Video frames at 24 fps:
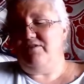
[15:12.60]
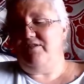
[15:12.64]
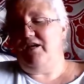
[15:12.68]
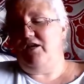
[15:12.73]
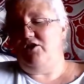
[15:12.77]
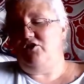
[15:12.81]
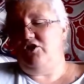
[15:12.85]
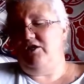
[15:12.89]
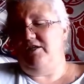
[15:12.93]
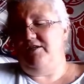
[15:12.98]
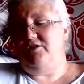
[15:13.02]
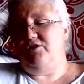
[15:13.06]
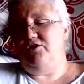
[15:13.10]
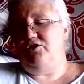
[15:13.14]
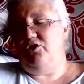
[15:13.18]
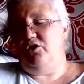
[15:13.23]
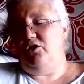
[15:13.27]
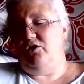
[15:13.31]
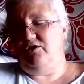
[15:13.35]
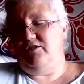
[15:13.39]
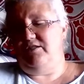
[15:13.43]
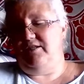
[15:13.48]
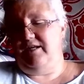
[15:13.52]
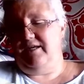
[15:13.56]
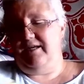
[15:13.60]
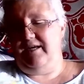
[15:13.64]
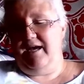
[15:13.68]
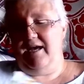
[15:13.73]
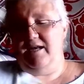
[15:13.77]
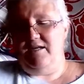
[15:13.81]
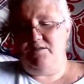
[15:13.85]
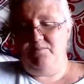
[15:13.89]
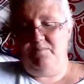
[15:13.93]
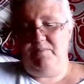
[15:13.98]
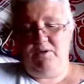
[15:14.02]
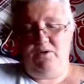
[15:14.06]
actually started it
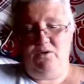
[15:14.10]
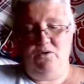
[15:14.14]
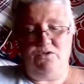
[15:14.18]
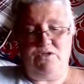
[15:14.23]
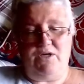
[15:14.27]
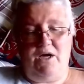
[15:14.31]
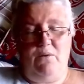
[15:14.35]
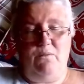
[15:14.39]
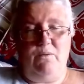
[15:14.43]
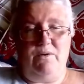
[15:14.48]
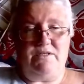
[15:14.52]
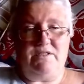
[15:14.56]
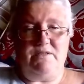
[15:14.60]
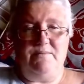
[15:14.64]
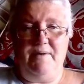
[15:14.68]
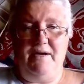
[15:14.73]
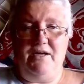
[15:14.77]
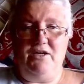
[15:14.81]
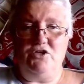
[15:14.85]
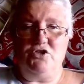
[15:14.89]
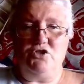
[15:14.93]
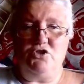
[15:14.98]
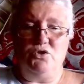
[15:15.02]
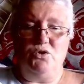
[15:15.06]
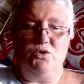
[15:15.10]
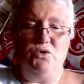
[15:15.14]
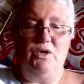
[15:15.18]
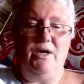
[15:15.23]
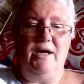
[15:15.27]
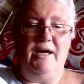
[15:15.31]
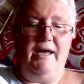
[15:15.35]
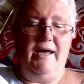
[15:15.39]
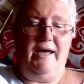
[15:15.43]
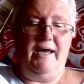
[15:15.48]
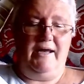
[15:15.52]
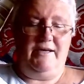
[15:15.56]
yet because I want to make sure
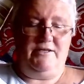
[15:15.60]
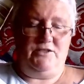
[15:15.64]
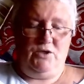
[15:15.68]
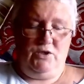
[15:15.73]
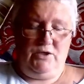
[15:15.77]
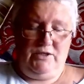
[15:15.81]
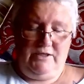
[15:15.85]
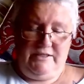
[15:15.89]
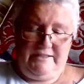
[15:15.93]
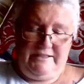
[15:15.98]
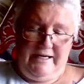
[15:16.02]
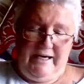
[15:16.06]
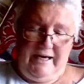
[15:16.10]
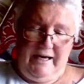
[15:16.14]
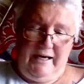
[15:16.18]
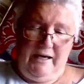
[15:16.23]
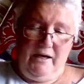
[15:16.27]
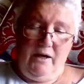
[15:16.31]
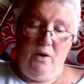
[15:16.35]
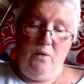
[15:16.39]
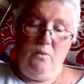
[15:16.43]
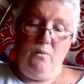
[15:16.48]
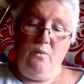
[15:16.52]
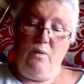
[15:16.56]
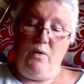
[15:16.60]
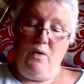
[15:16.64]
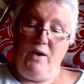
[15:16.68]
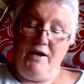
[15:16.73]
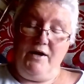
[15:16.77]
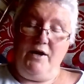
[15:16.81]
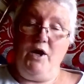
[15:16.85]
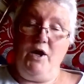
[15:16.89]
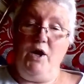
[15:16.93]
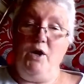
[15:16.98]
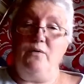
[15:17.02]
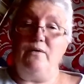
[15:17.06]
it's on a day where I
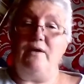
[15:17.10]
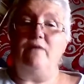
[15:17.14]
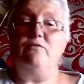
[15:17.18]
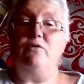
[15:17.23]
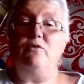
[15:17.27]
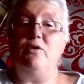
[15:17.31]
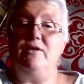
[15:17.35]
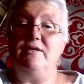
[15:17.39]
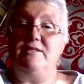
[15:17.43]
know that I've got the